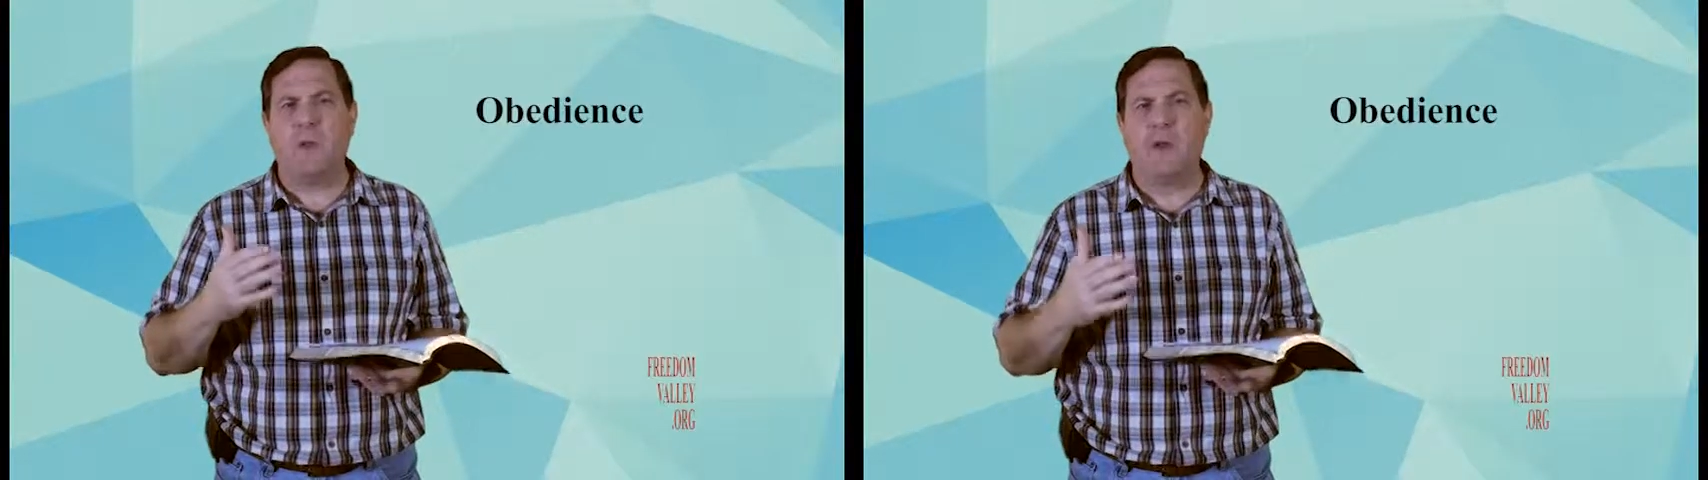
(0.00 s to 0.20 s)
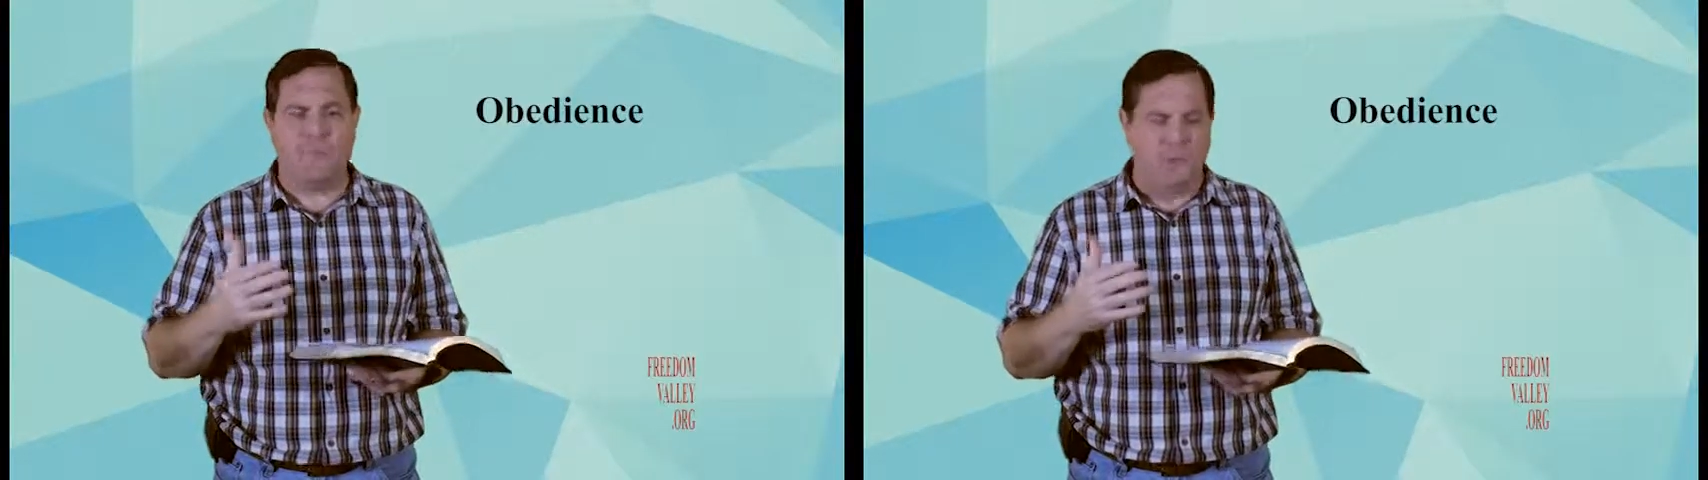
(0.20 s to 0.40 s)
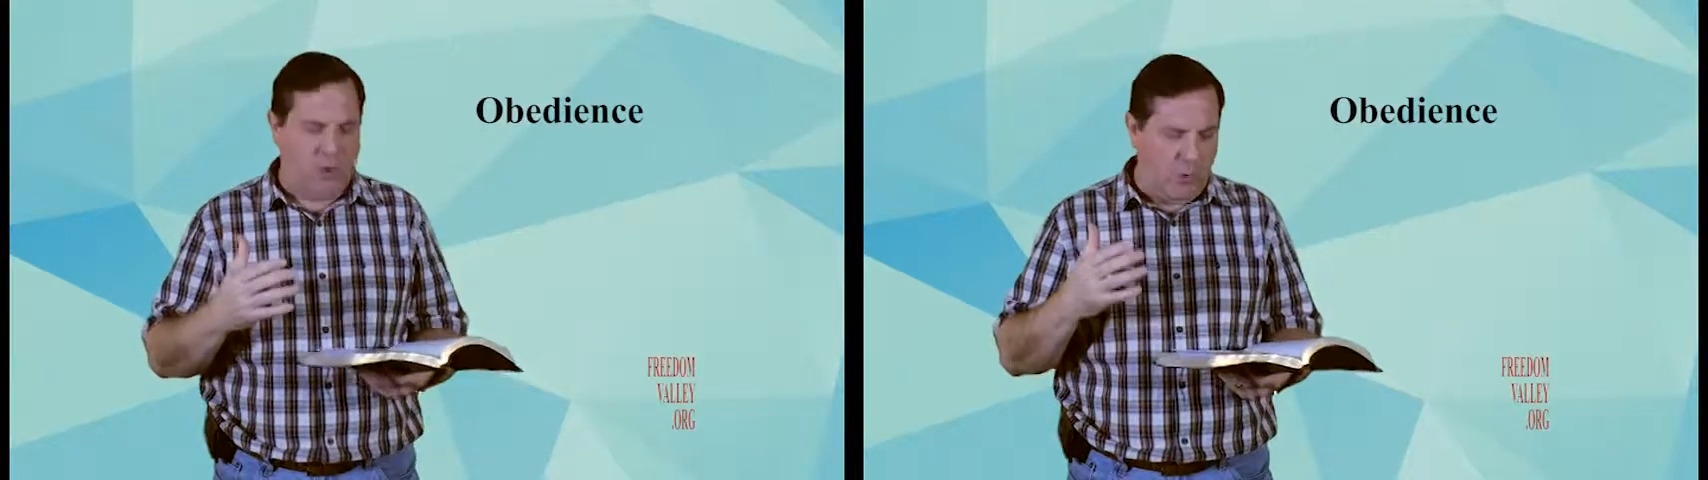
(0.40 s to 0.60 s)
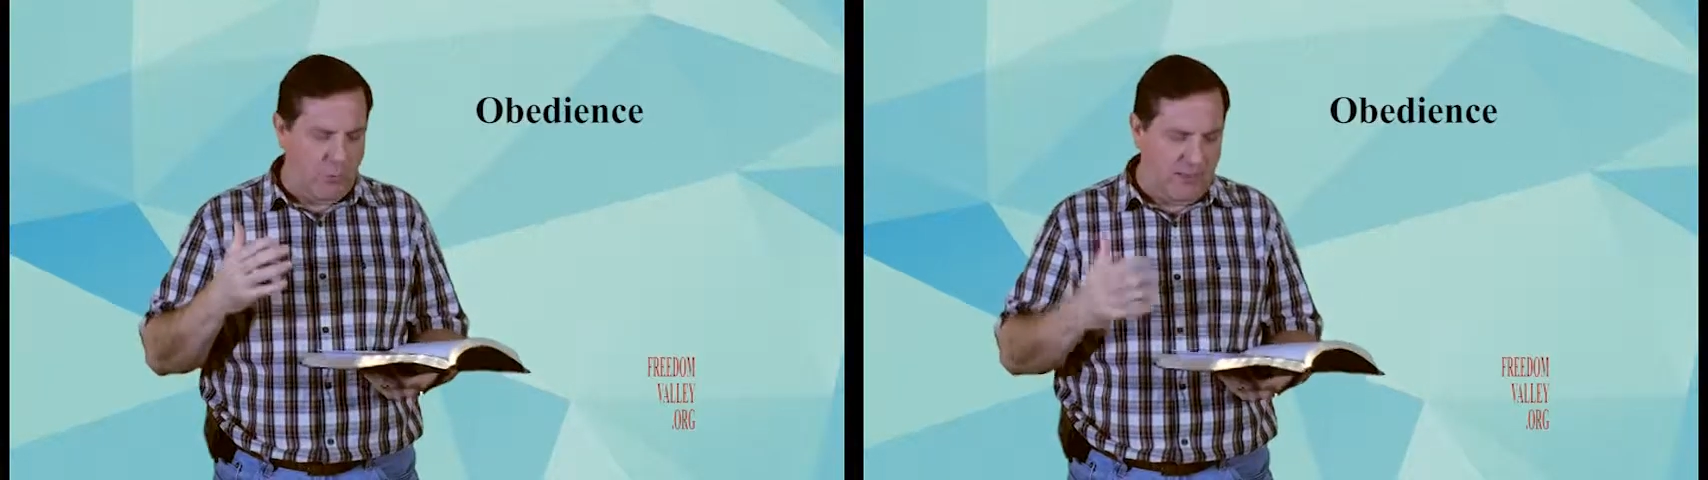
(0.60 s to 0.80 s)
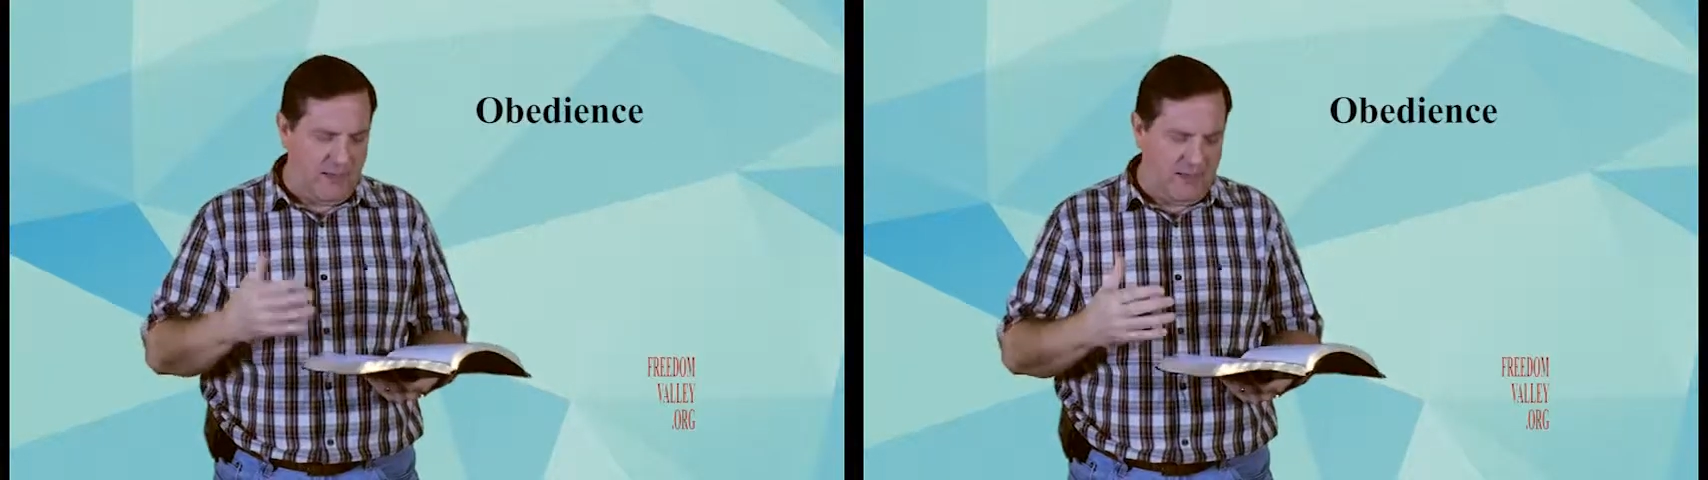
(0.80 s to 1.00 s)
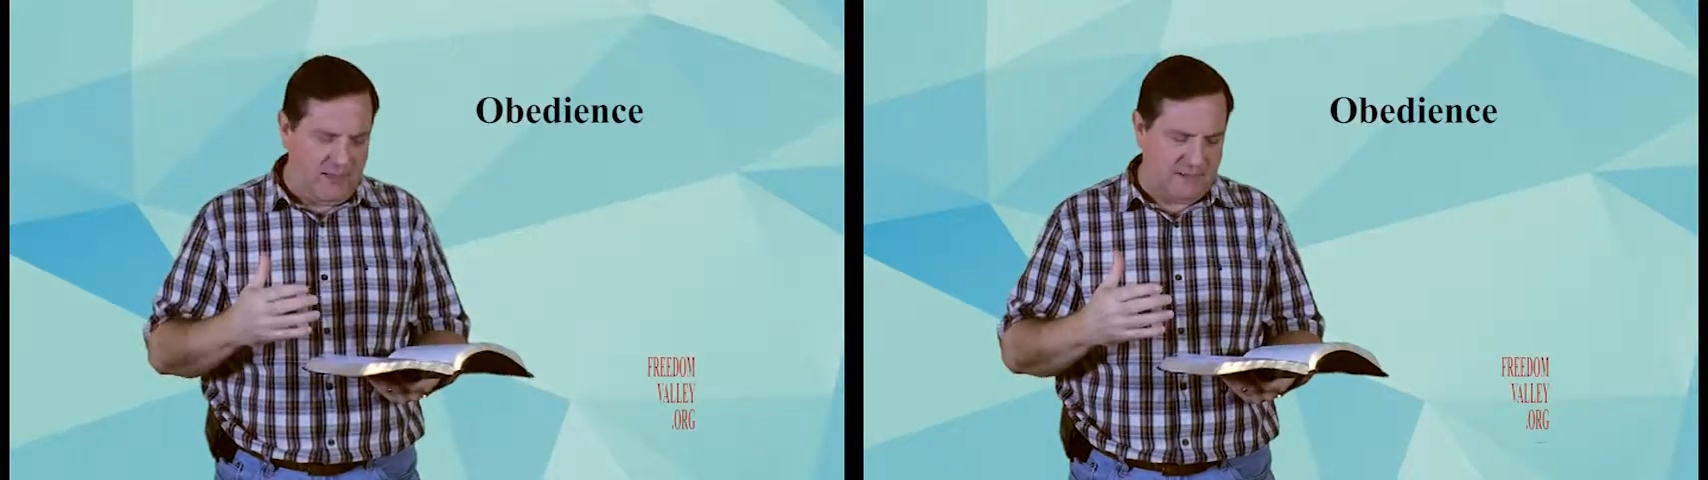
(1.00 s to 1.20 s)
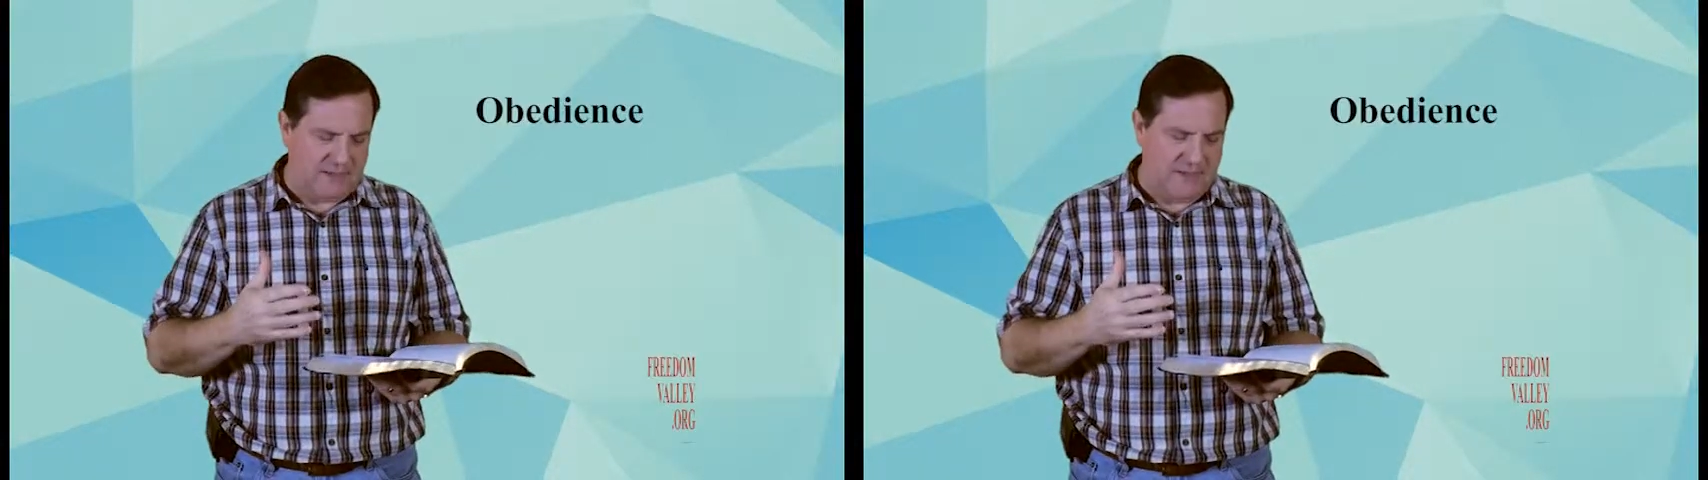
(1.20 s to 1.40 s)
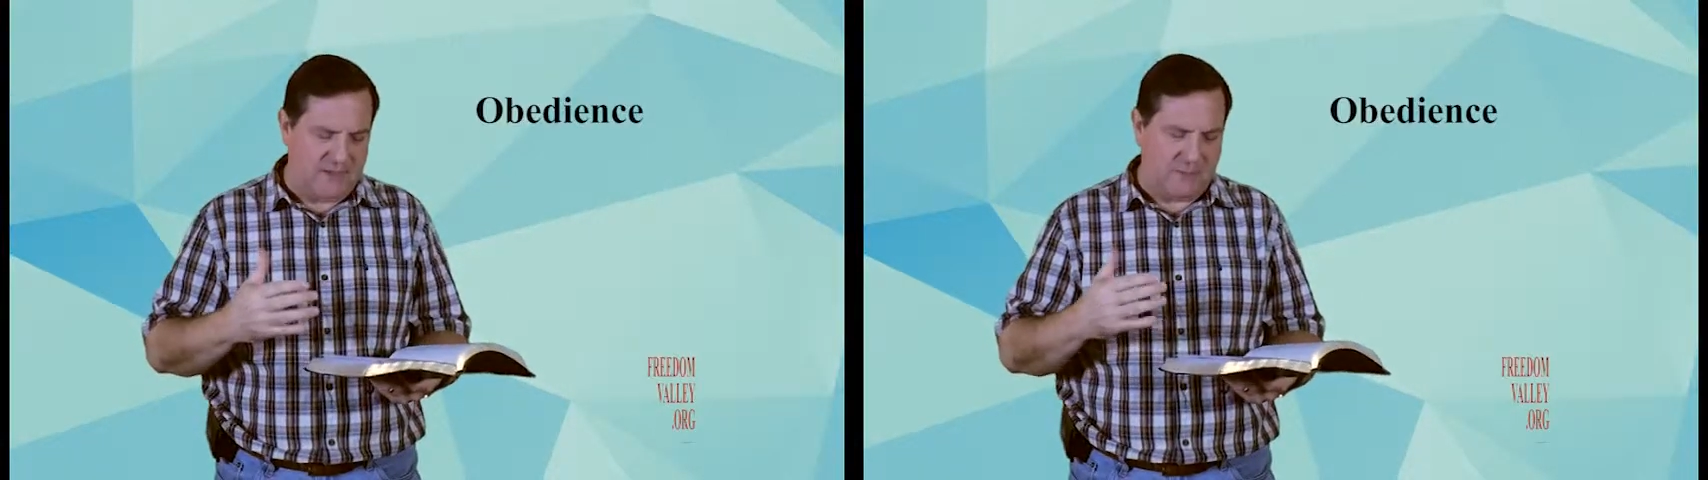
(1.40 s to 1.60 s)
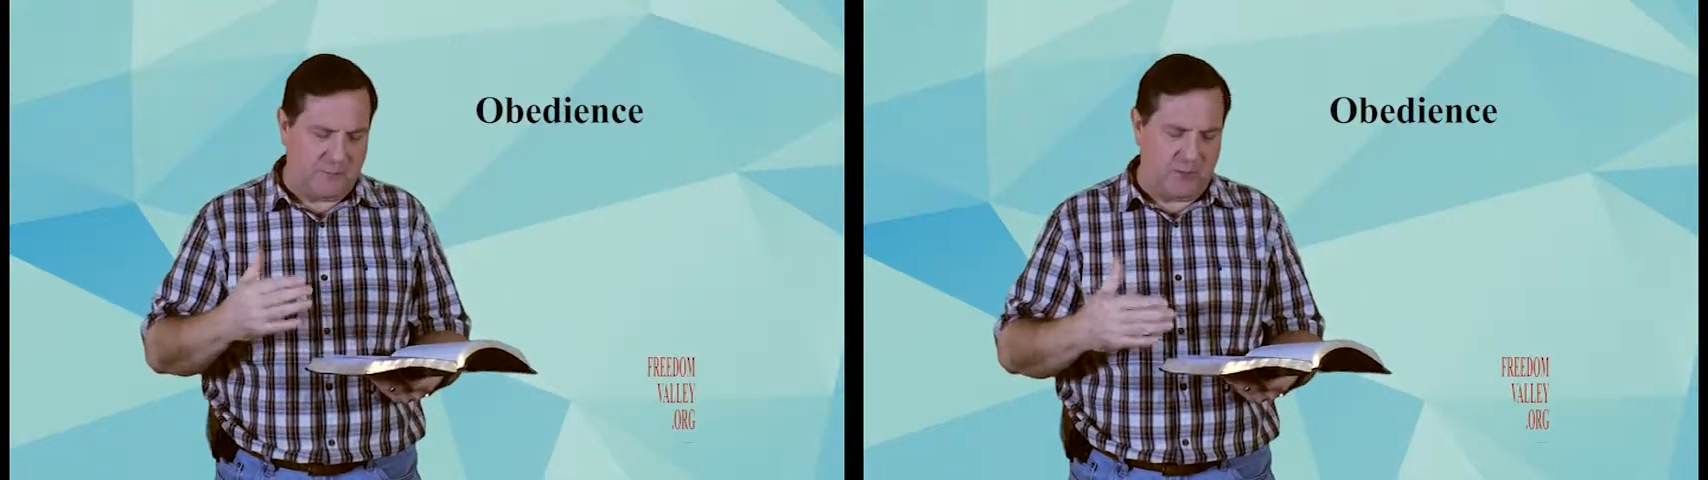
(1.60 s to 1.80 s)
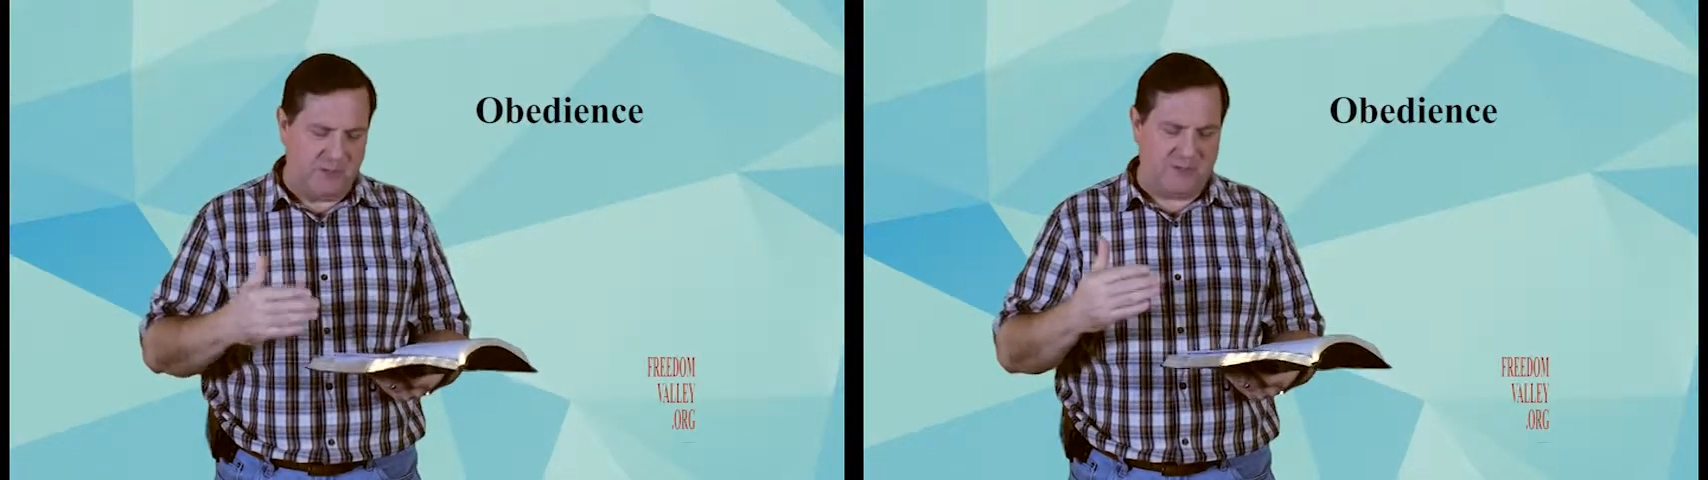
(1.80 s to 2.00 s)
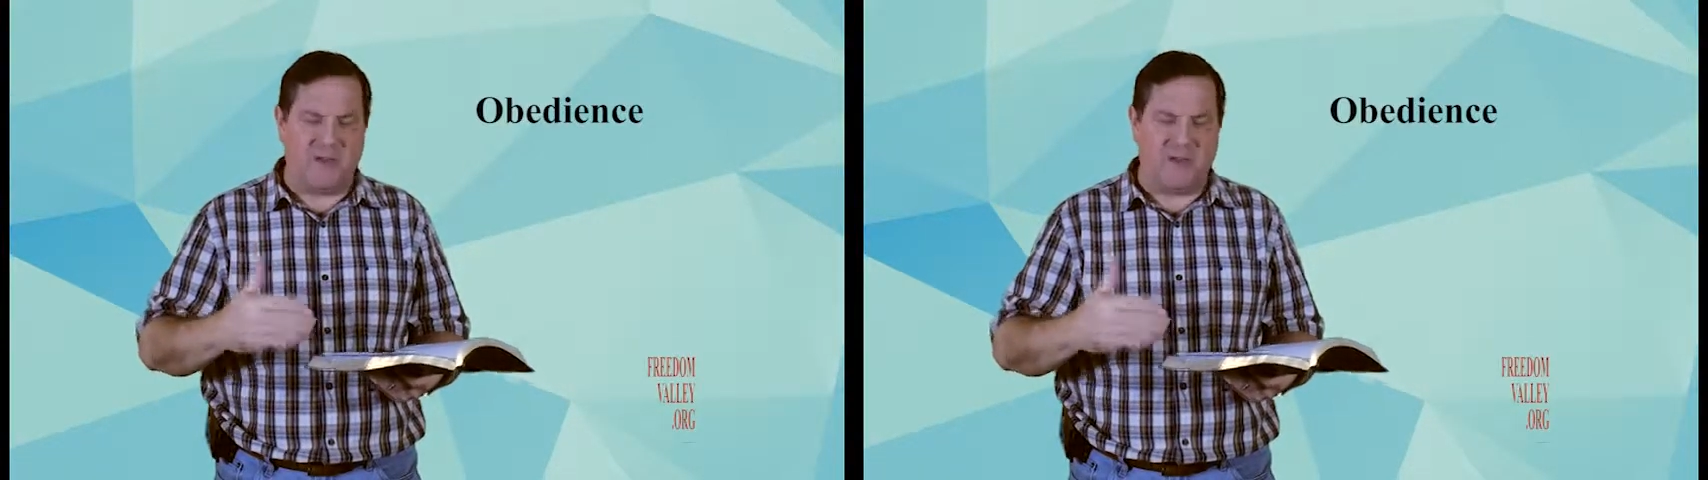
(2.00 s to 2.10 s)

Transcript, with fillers: Um, obedience is supposed